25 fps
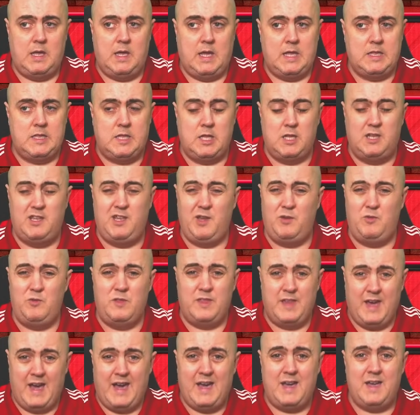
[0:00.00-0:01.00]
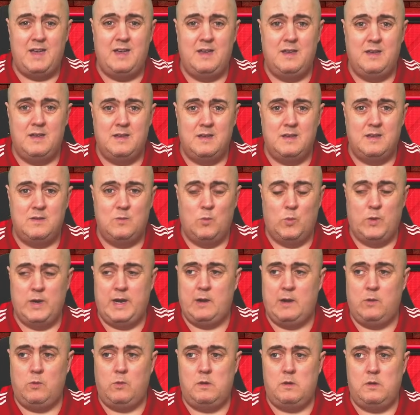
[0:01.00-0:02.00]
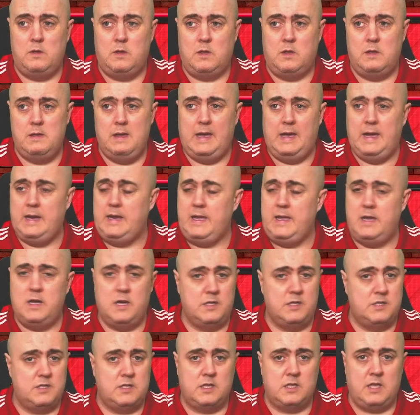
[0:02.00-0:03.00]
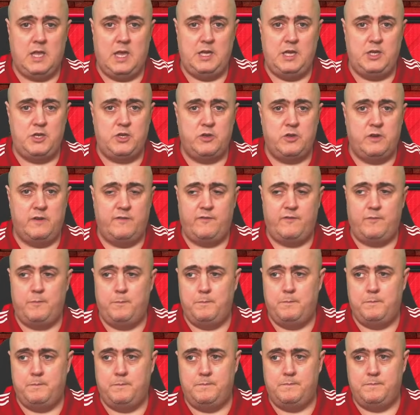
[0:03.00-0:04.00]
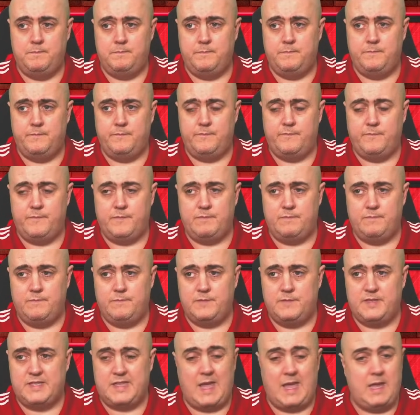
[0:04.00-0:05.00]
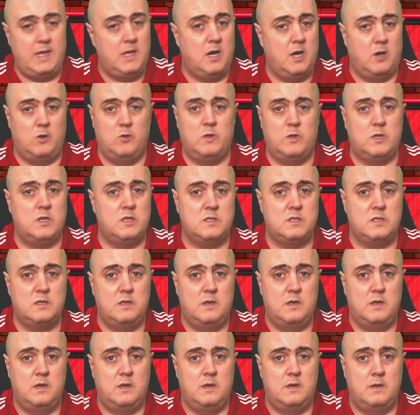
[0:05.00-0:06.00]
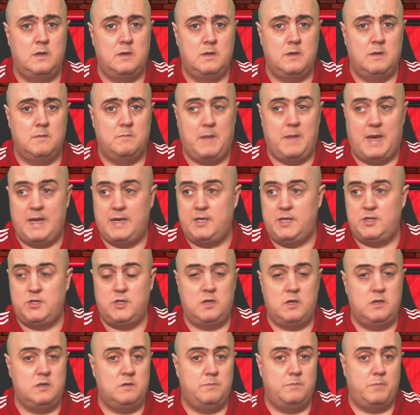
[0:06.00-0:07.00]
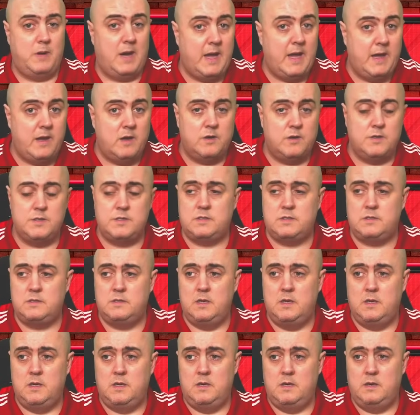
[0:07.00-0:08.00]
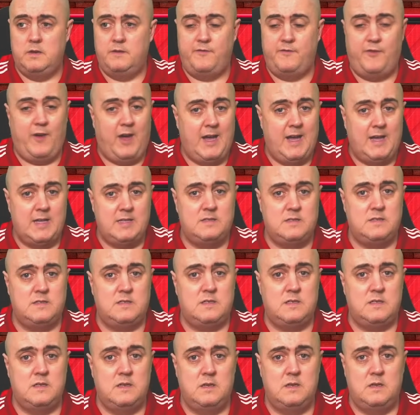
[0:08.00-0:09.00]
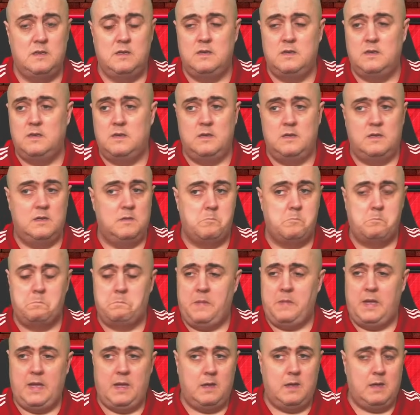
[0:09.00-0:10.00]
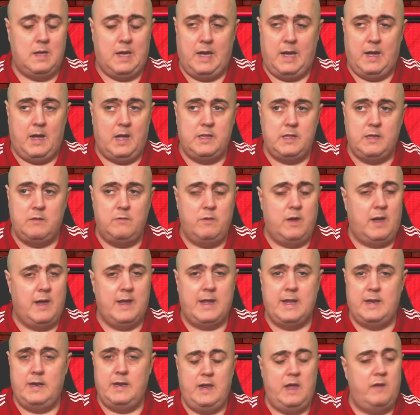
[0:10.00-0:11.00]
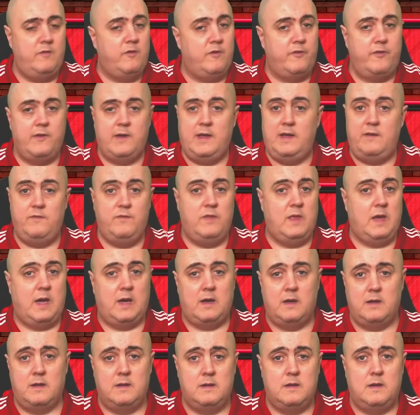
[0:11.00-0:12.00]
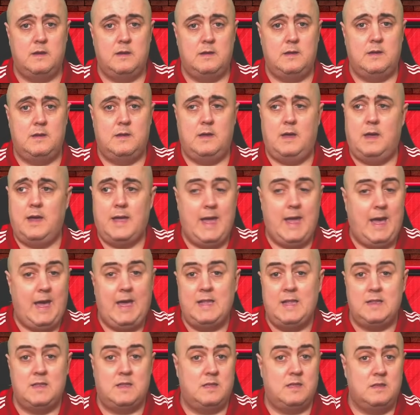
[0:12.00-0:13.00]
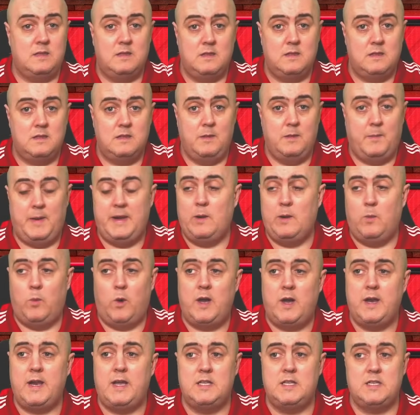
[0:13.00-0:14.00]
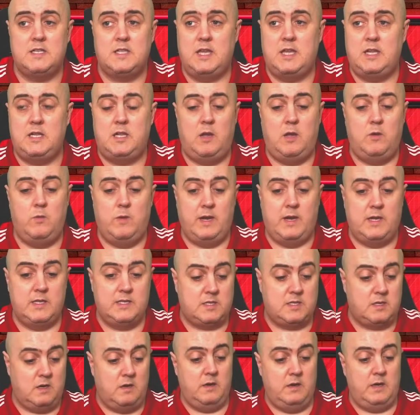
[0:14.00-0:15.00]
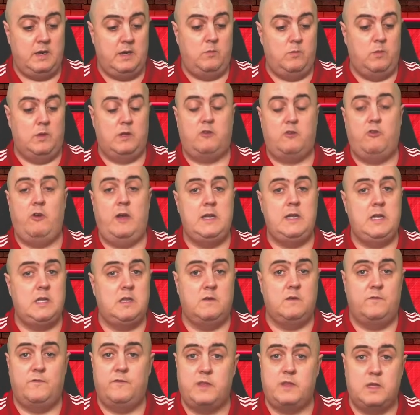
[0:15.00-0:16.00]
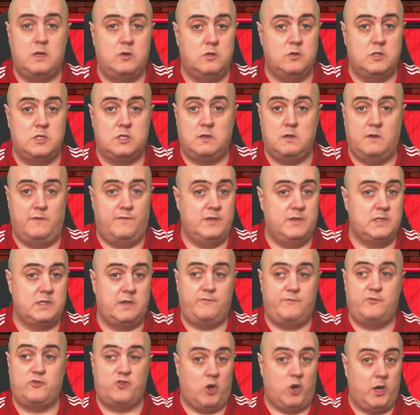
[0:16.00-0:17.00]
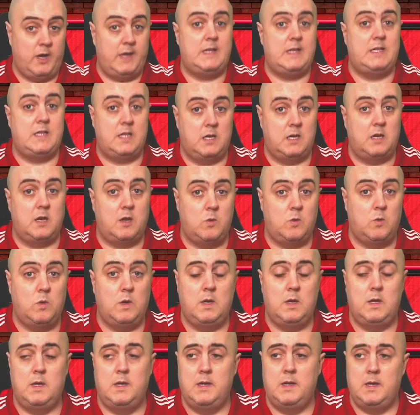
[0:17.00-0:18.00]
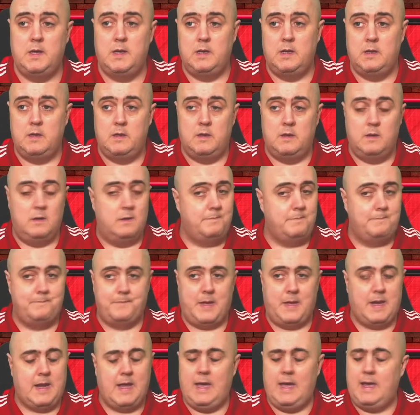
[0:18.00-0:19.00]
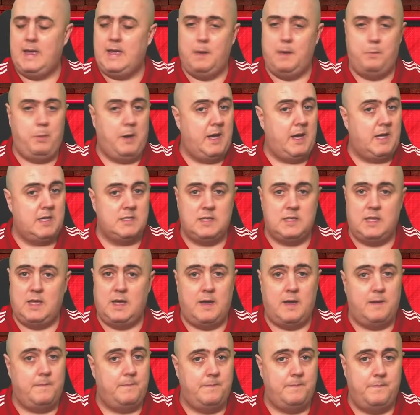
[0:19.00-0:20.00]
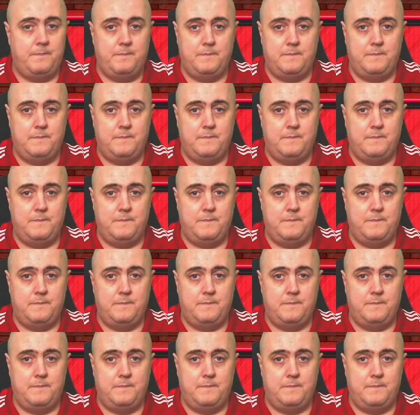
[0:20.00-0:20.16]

And to do that without any consultation of stakeholders, manager, players, fans, I never forgive that. I can't. No matter what else they do, and I certainly will credit them for the good stuff as I've tried to do, I can't get past that.